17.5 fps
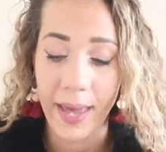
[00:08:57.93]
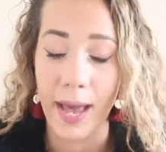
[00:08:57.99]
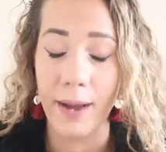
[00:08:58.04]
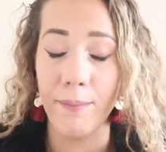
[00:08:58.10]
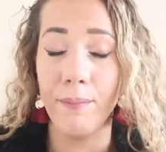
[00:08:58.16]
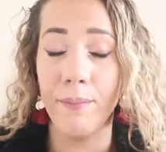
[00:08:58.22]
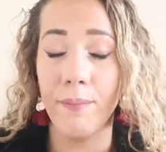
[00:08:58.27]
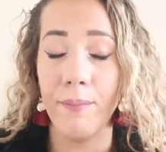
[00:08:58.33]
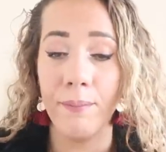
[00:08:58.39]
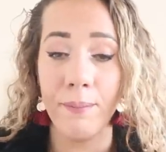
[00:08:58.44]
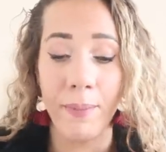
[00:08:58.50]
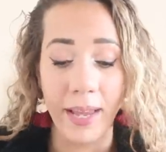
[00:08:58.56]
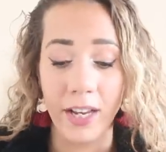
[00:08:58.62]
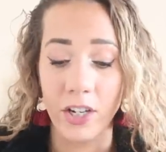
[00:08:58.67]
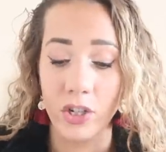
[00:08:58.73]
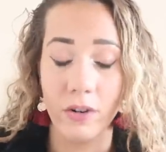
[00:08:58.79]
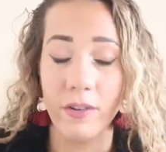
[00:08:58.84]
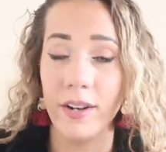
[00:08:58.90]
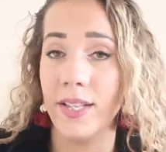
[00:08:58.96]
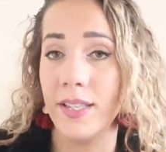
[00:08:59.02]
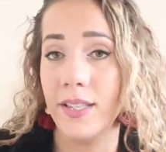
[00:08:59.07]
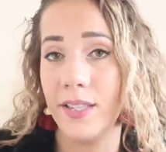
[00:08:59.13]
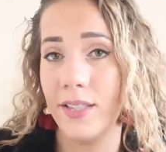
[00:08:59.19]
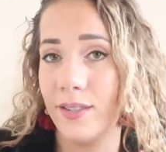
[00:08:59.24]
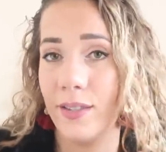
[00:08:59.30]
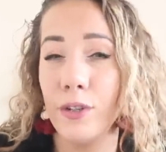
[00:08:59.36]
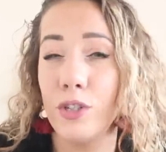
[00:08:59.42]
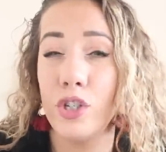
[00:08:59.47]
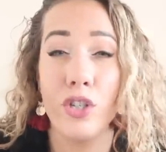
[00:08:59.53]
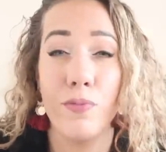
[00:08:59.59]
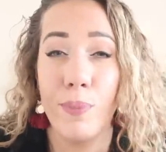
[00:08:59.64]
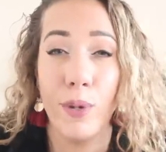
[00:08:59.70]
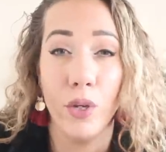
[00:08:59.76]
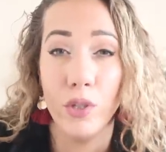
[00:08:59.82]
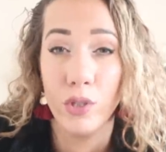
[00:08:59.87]
it and make sure it's
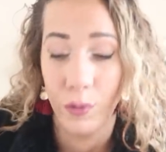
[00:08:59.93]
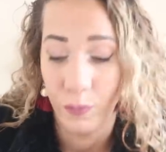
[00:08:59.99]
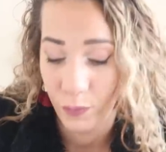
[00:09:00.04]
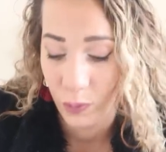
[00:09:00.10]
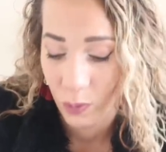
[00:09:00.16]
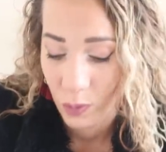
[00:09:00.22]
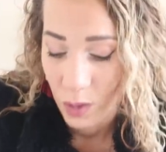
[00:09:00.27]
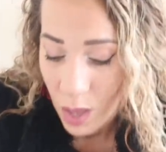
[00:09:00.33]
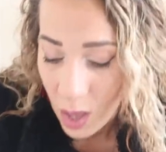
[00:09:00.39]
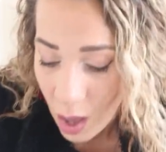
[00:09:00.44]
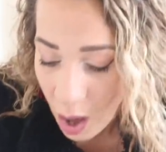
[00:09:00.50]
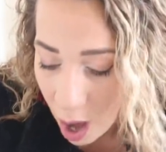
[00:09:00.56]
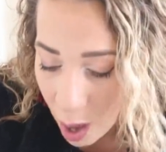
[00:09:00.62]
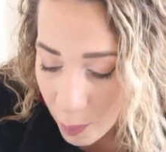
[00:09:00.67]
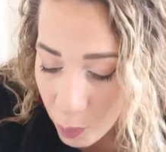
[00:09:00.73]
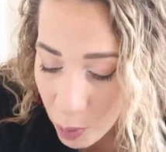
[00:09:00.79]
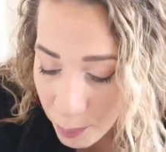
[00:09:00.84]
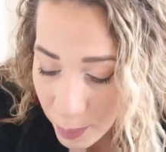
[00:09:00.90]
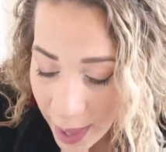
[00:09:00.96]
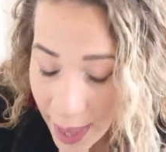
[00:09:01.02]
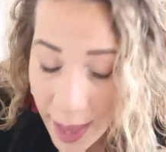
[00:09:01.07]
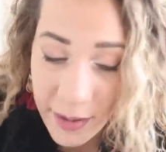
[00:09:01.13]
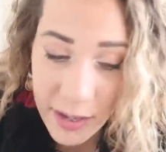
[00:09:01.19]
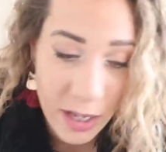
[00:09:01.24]
just beautiful. I want my